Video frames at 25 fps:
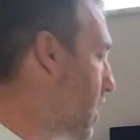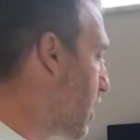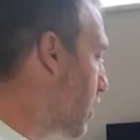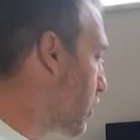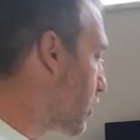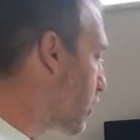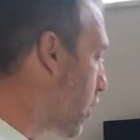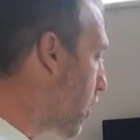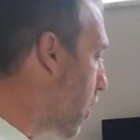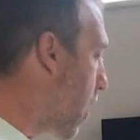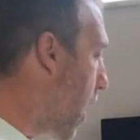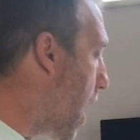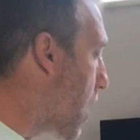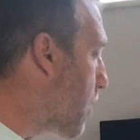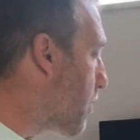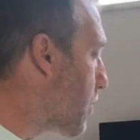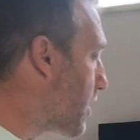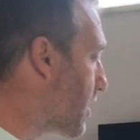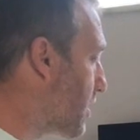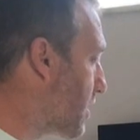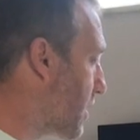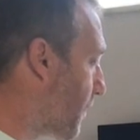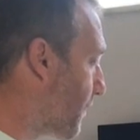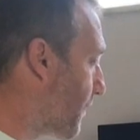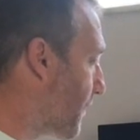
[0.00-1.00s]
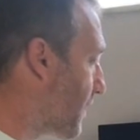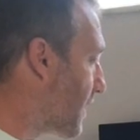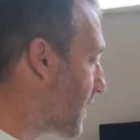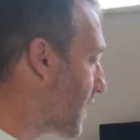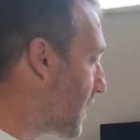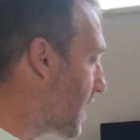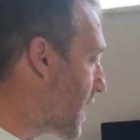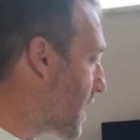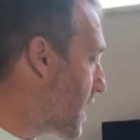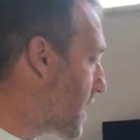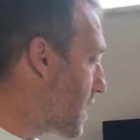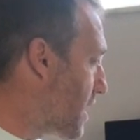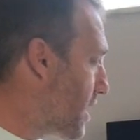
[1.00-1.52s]
So I would
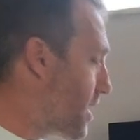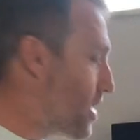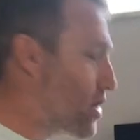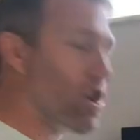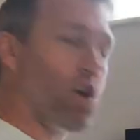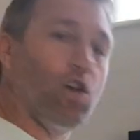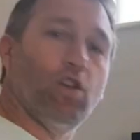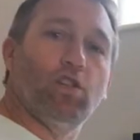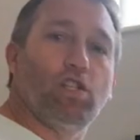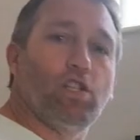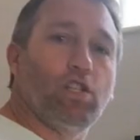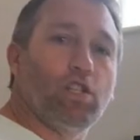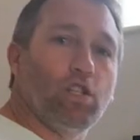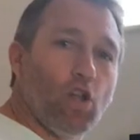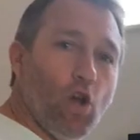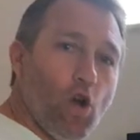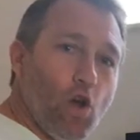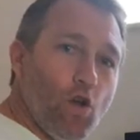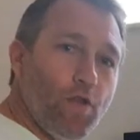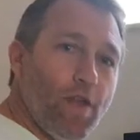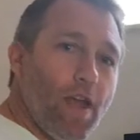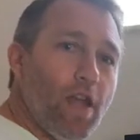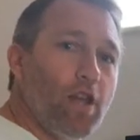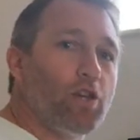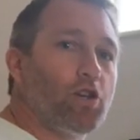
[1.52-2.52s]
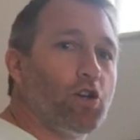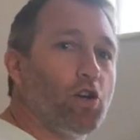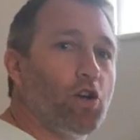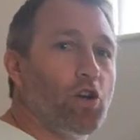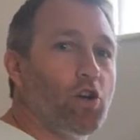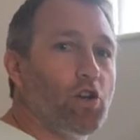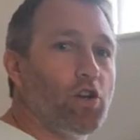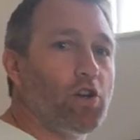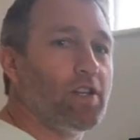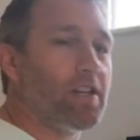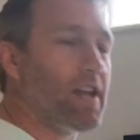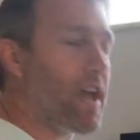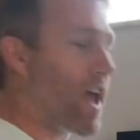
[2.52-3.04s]
definitely, you know, slow that
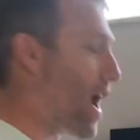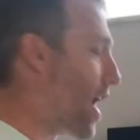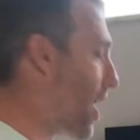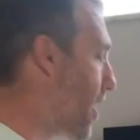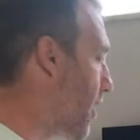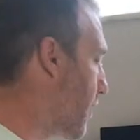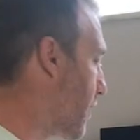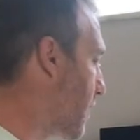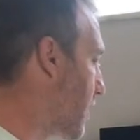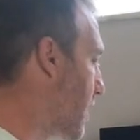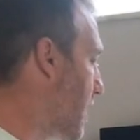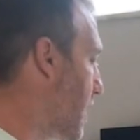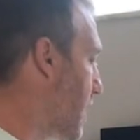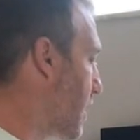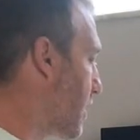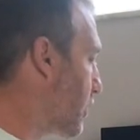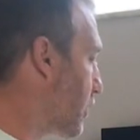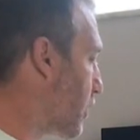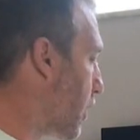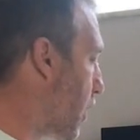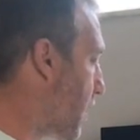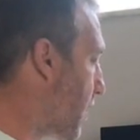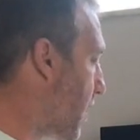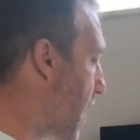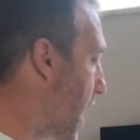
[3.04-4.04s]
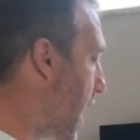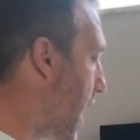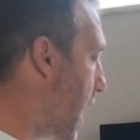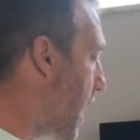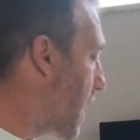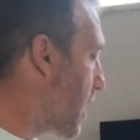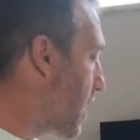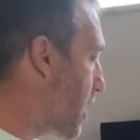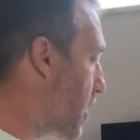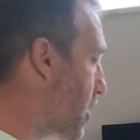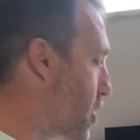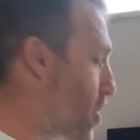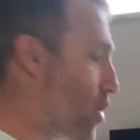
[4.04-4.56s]
turn down so
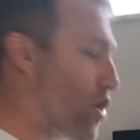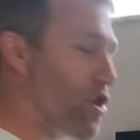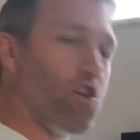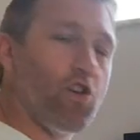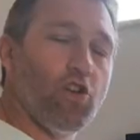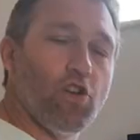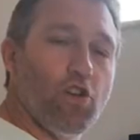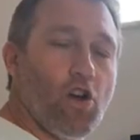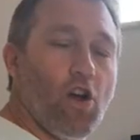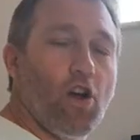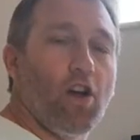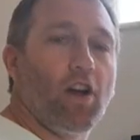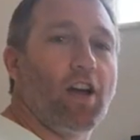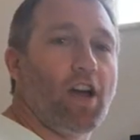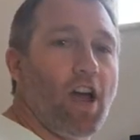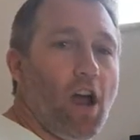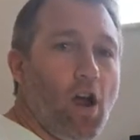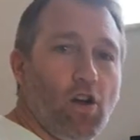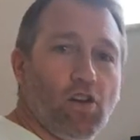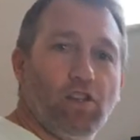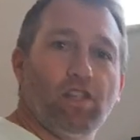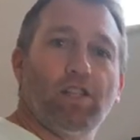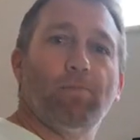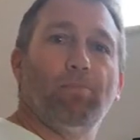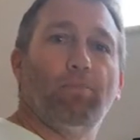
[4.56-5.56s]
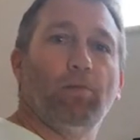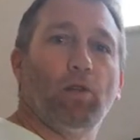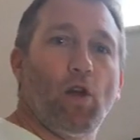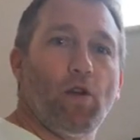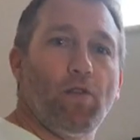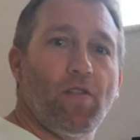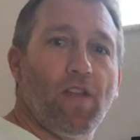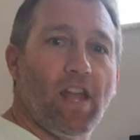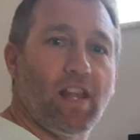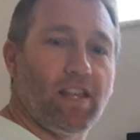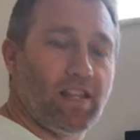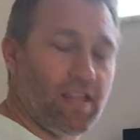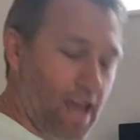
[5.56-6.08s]
that, you know, you're not encouraged to blow
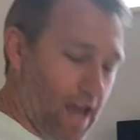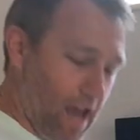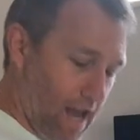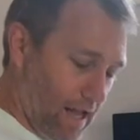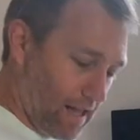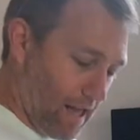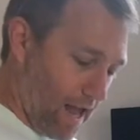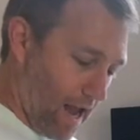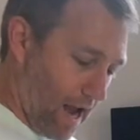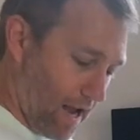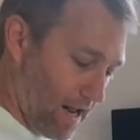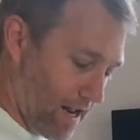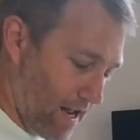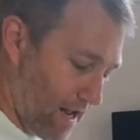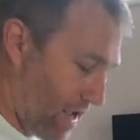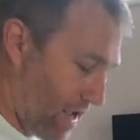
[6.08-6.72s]
that tail out.